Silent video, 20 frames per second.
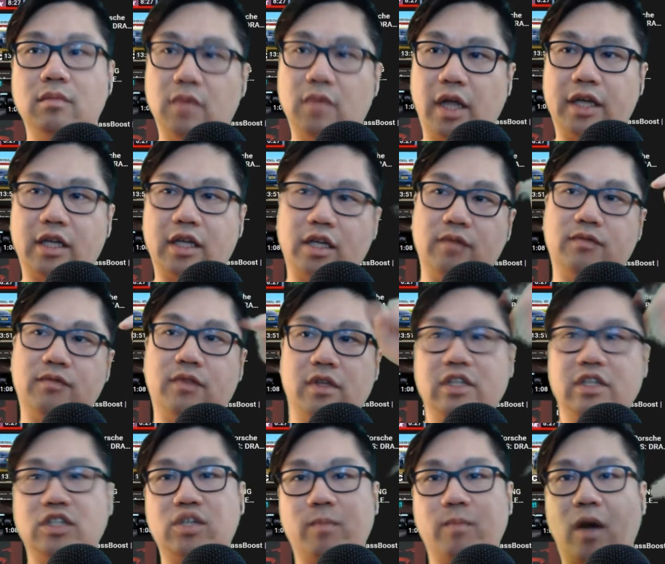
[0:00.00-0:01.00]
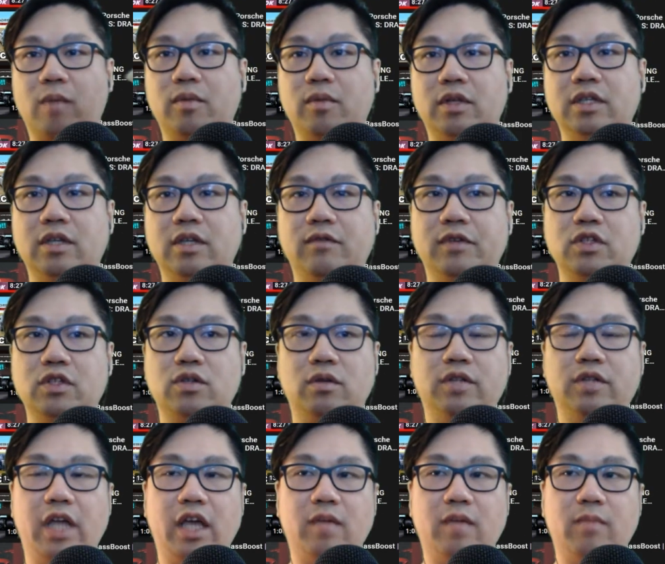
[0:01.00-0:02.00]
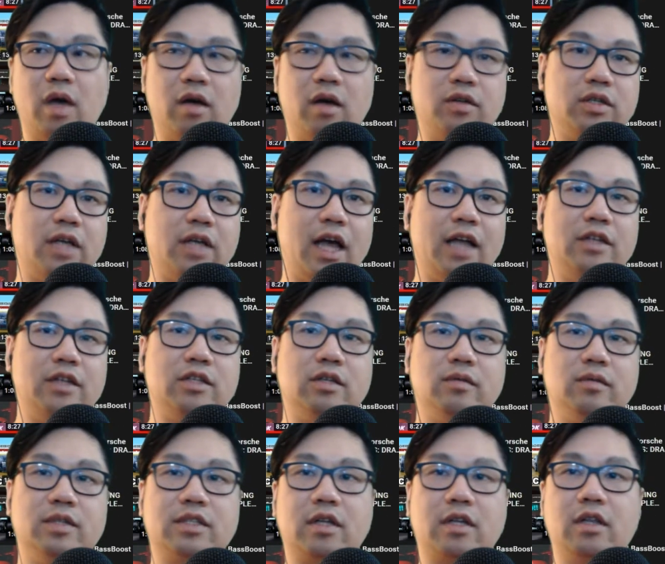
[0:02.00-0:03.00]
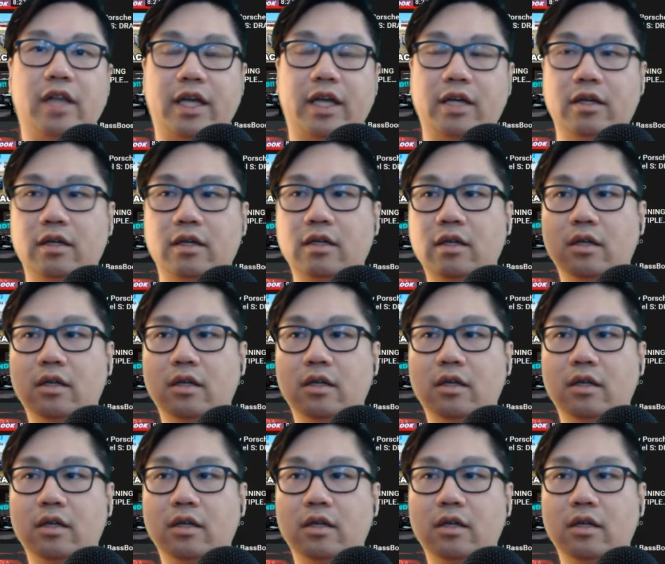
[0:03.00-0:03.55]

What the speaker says: like give each marble individual name, all you gotta do is click